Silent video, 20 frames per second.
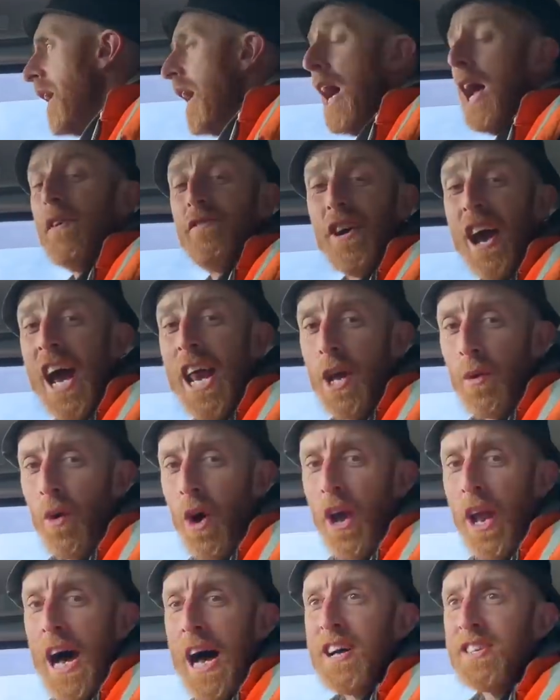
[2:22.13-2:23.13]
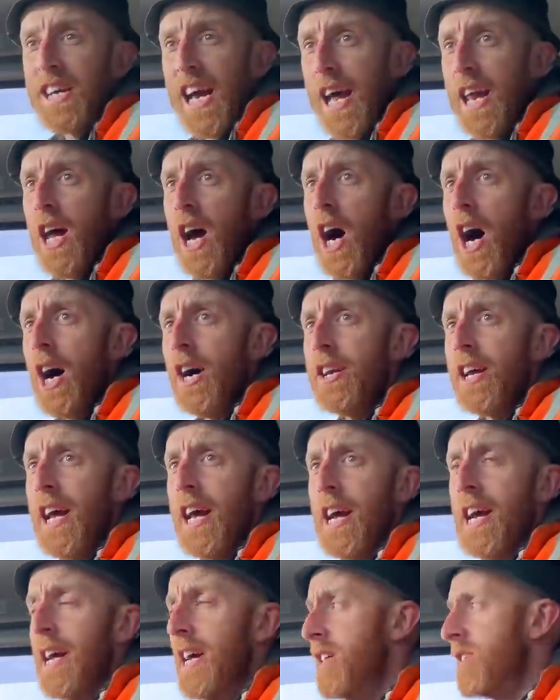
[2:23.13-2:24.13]
if anyone has any
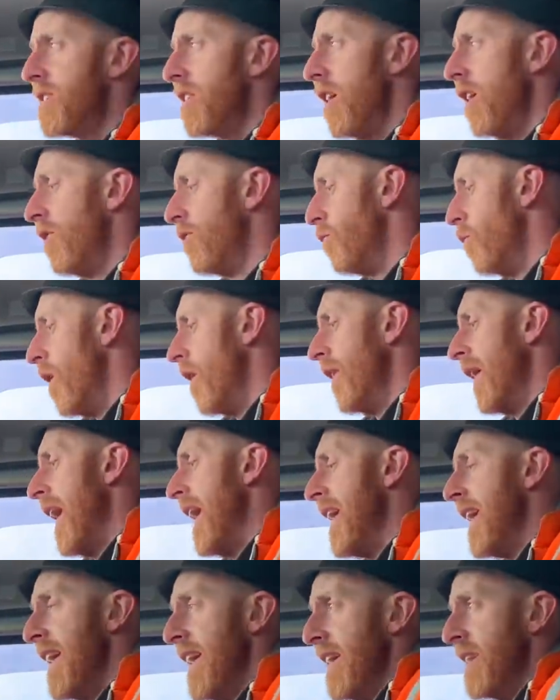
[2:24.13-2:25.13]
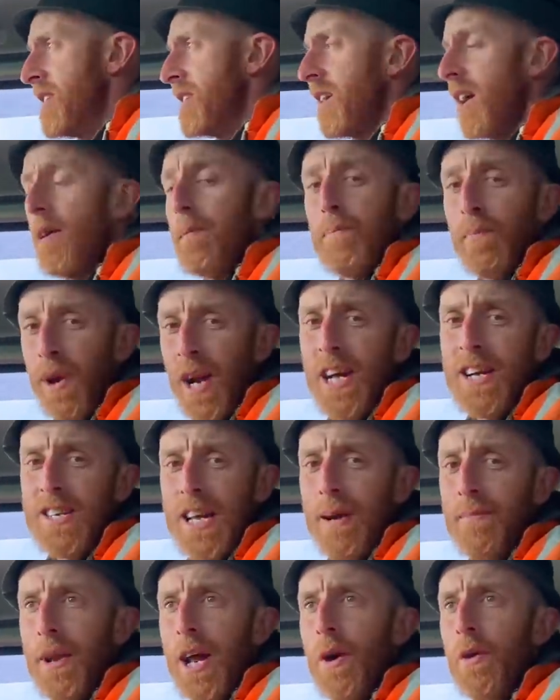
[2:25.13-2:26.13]
ideas of what that is please
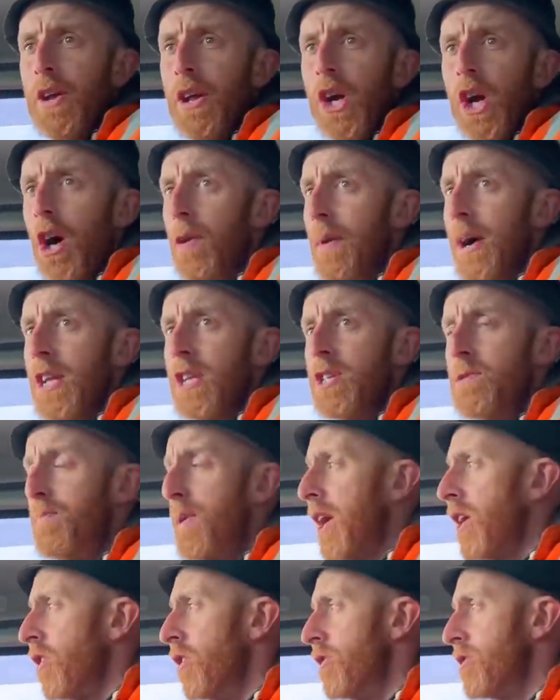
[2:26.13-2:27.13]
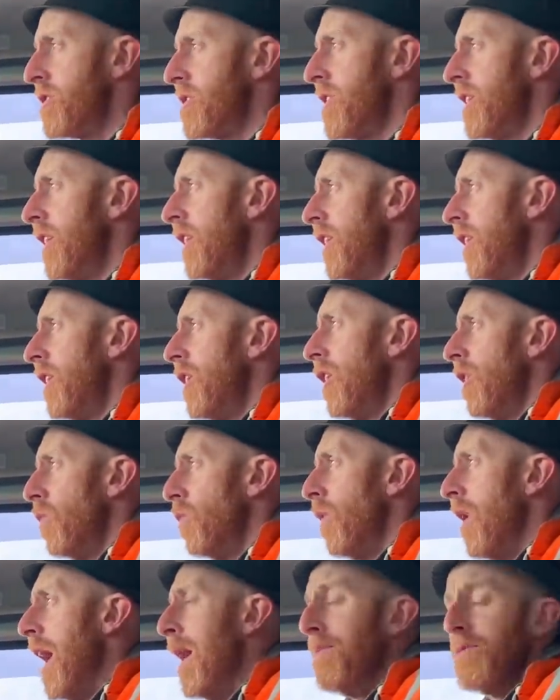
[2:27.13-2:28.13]
let me know in the comments because
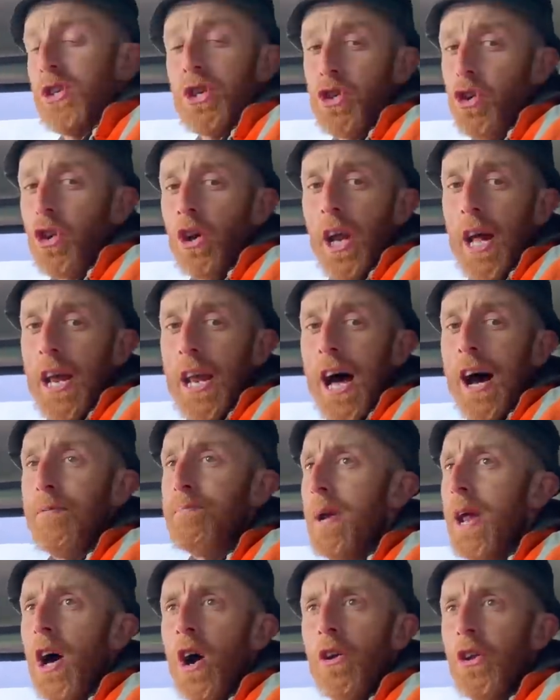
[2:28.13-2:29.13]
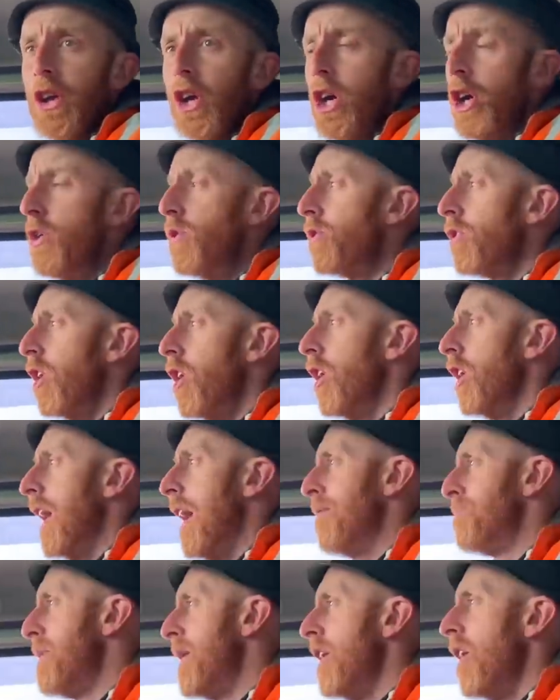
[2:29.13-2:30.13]
I'm struggling. I've been on the Google,
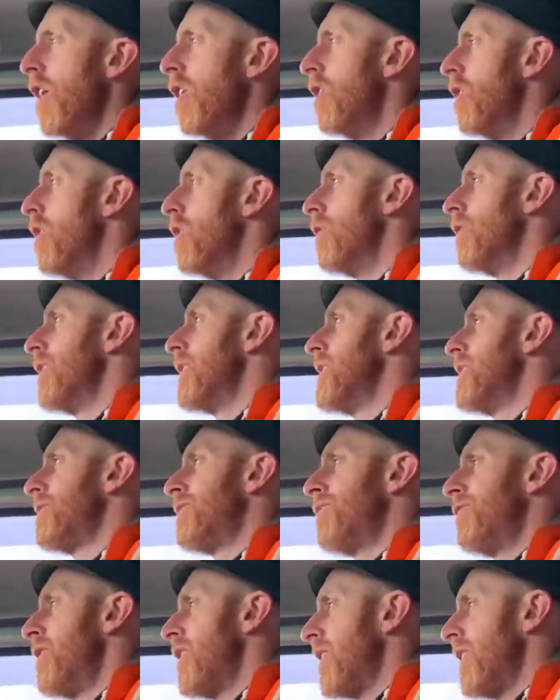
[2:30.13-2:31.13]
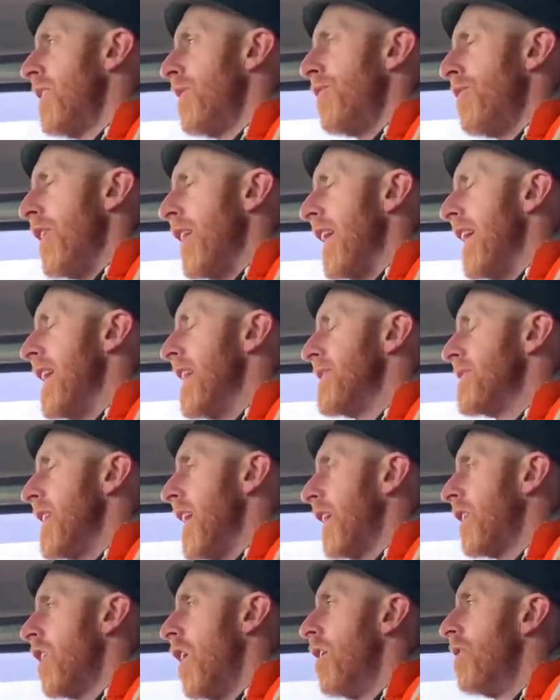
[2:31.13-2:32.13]
I've been on all these freaking thingies,
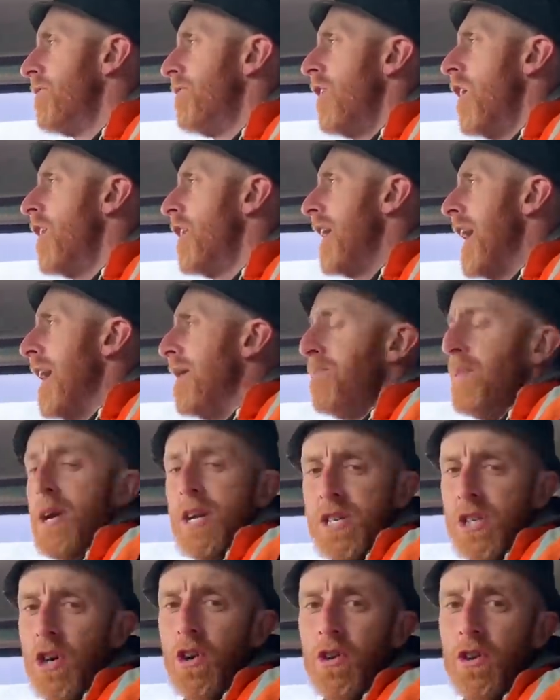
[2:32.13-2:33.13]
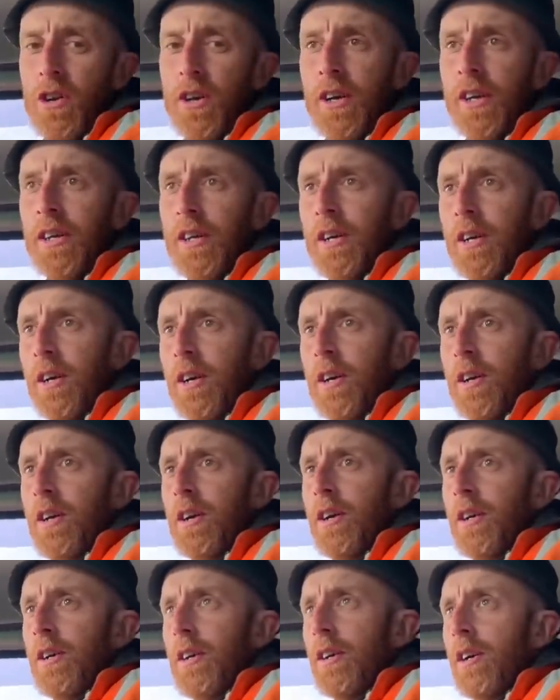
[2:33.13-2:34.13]
I can't find that piss all.
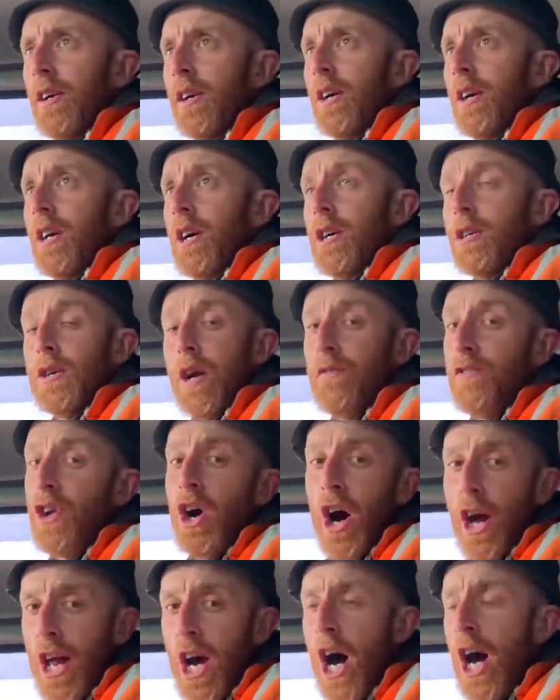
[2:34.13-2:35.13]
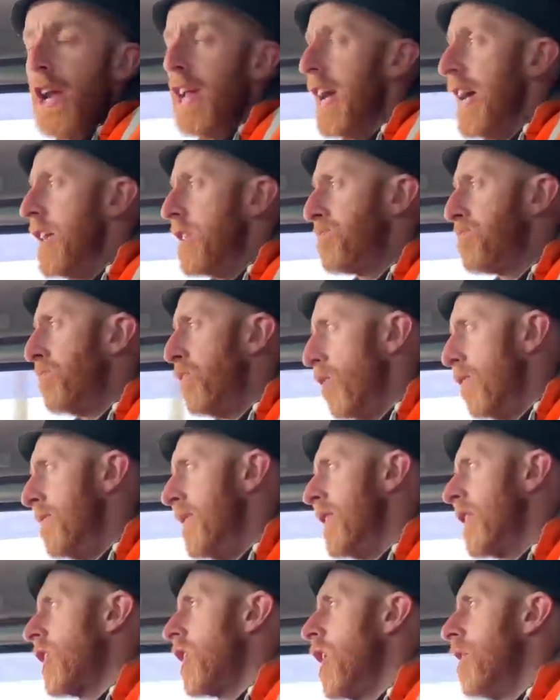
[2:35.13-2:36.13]
So if you've got any ideas, put them
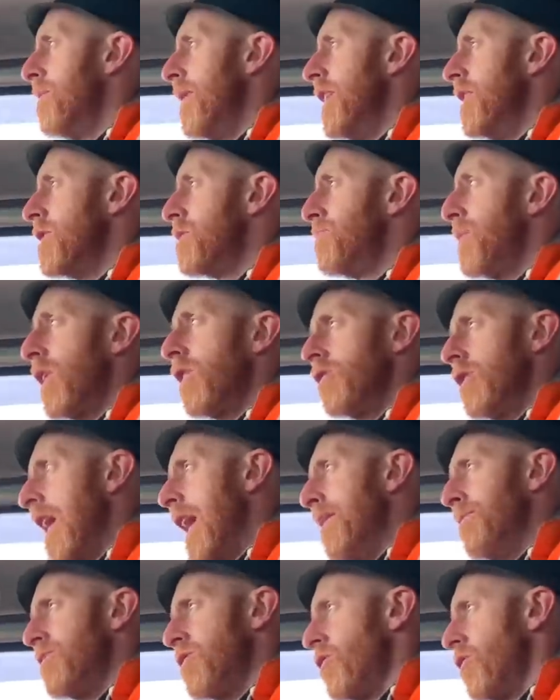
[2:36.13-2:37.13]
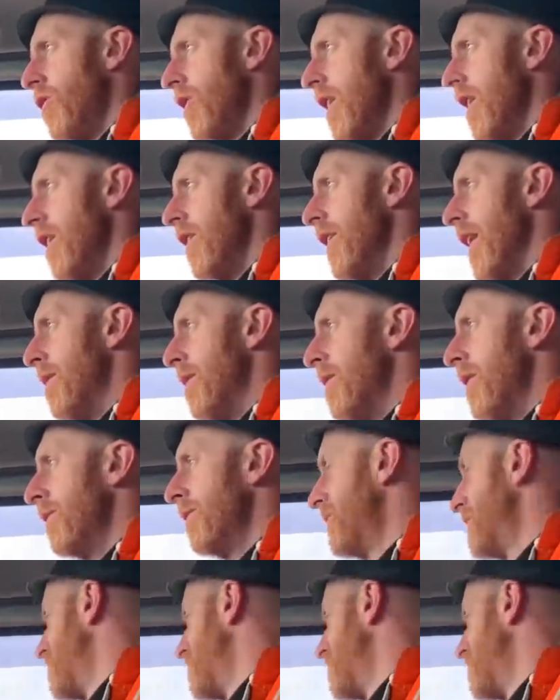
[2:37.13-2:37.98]
in the comments because I am struggling on that one.